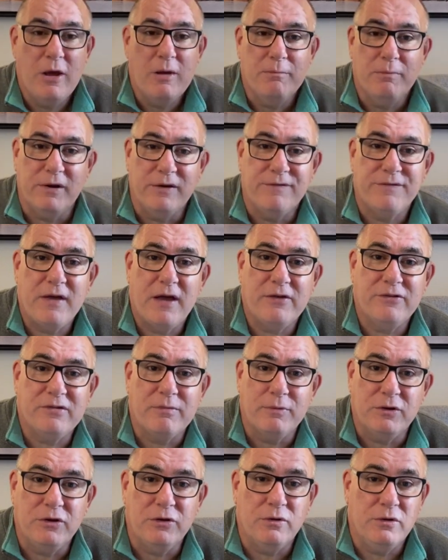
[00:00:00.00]
But if that is
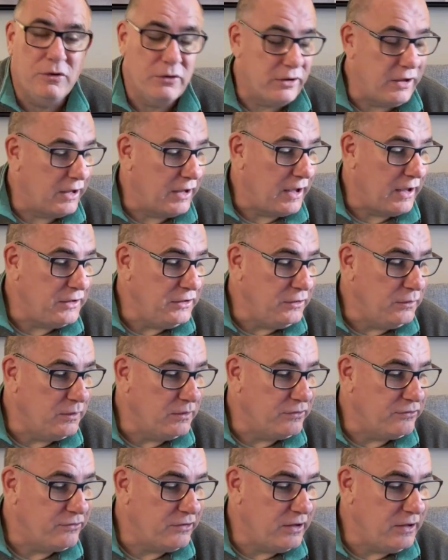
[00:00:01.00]
something you're looking at, you can
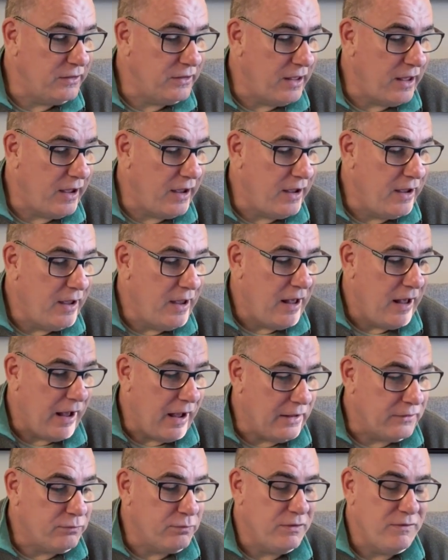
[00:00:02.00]
see there,
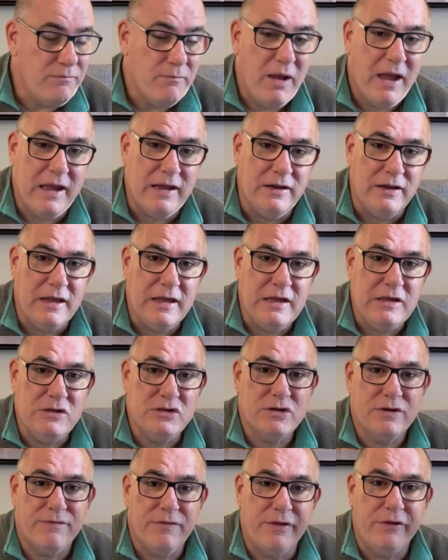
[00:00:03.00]
as we've made
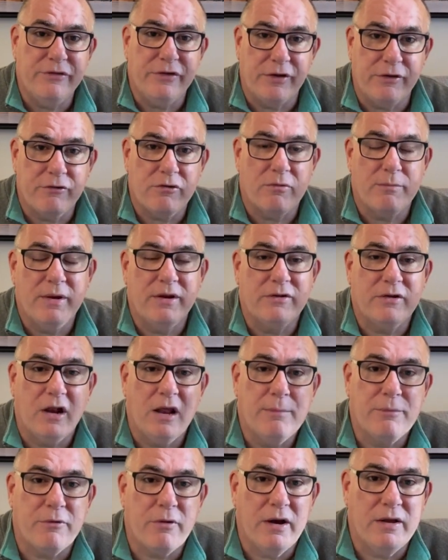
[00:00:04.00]
each of these incremental
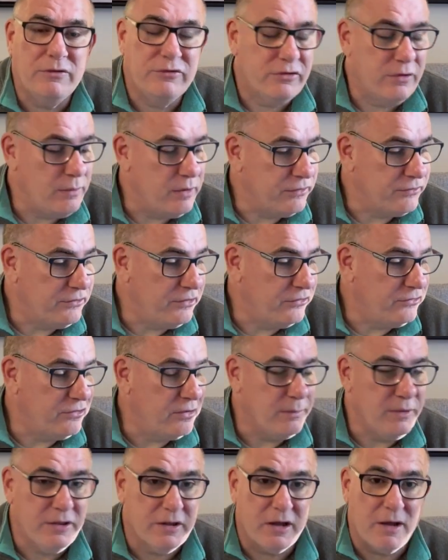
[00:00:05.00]
upgrades to our
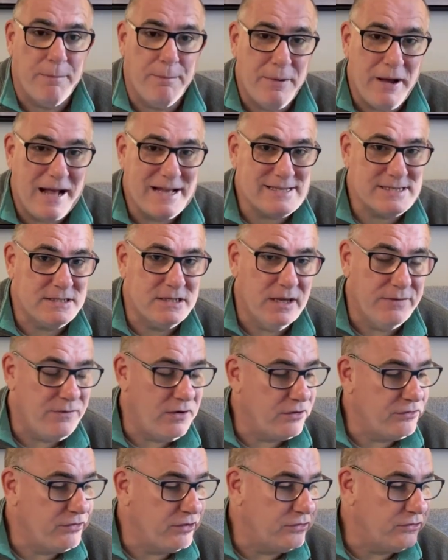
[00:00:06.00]
system and the capacity of
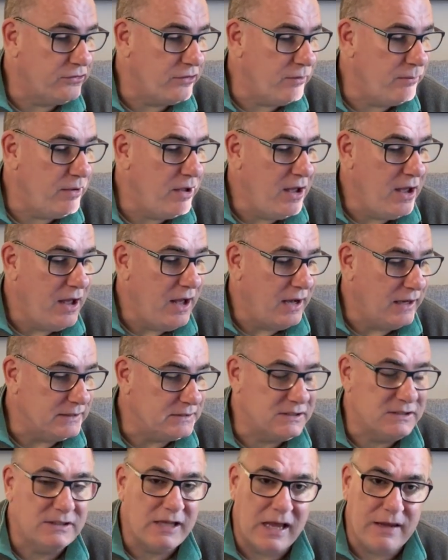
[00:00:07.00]
our system, our
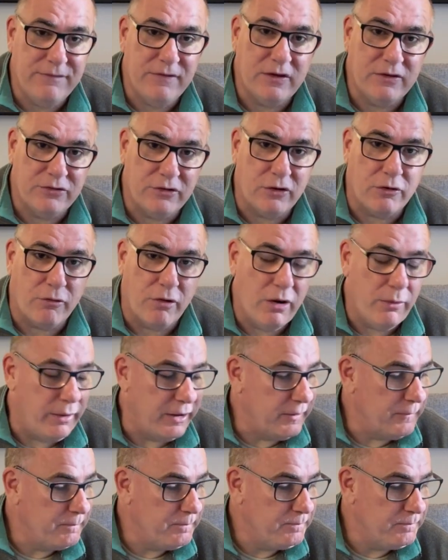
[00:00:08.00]
savings are
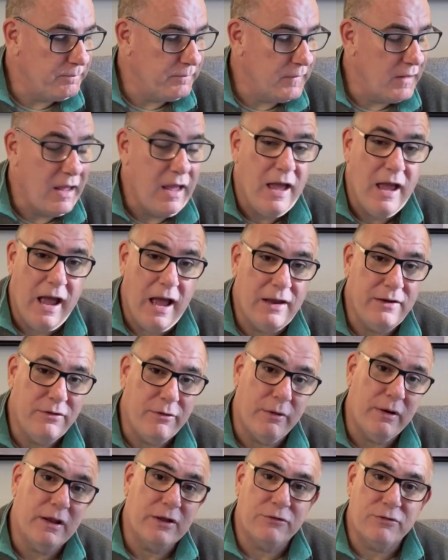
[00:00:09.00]
growing and
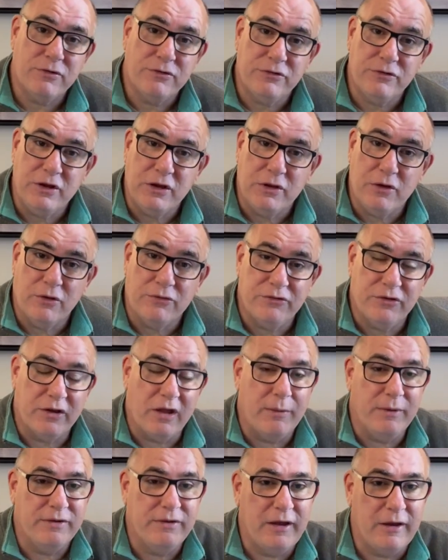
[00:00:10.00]
our electricity costs are
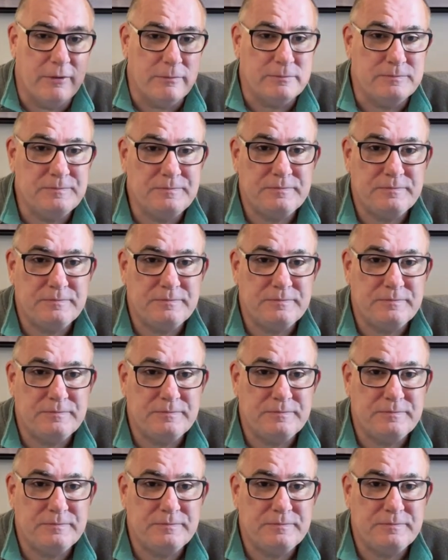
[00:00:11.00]
going down.